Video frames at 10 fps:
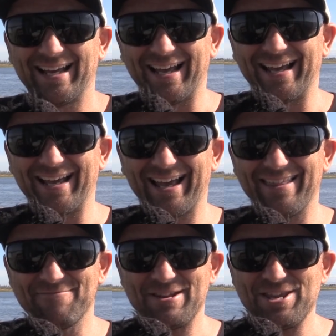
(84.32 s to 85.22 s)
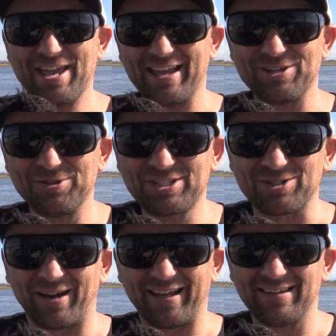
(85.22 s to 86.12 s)
And then when you get used
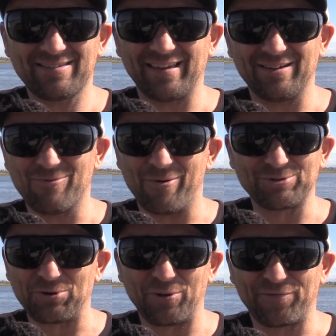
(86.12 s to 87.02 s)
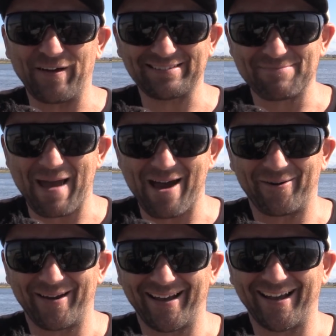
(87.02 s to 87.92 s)
to it, you think, what was all the fuss
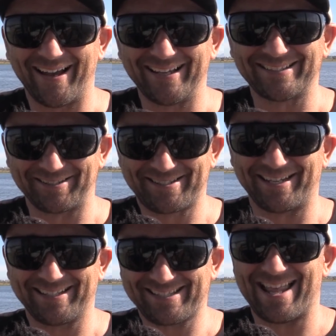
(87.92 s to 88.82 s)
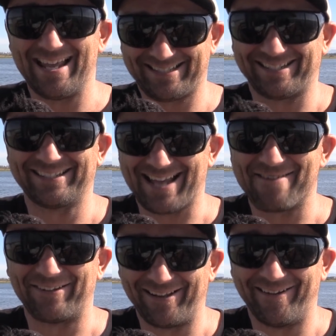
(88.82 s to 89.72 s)
about? So let's just
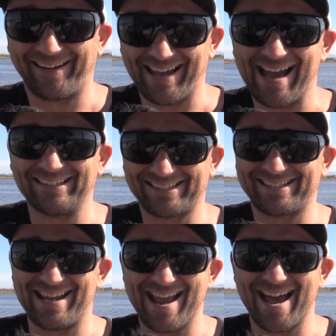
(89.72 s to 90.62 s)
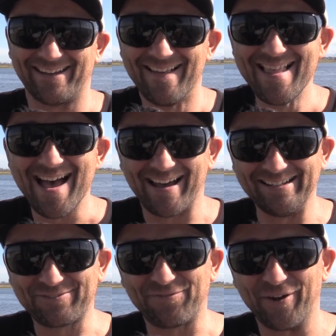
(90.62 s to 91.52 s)
have a look at Stian and
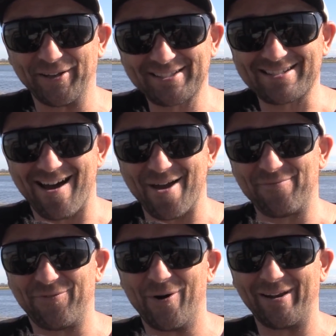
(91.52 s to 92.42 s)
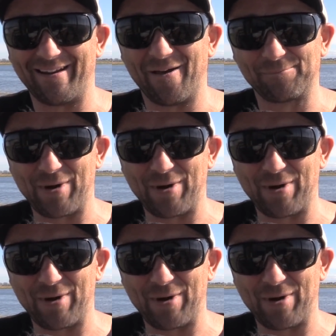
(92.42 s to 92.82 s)
his first time foiling on